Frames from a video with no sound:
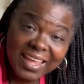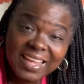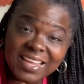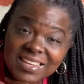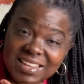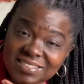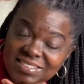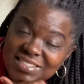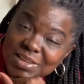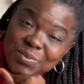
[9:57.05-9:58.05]
And that's the
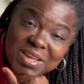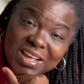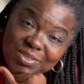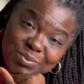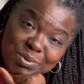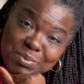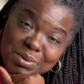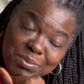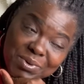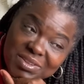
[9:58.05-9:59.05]
thing we have to
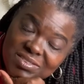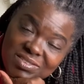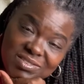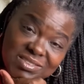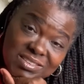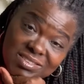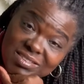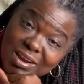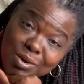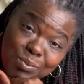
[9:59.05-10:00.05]
remember. This is
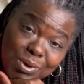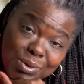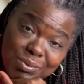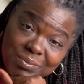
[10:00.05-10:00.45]
our walk.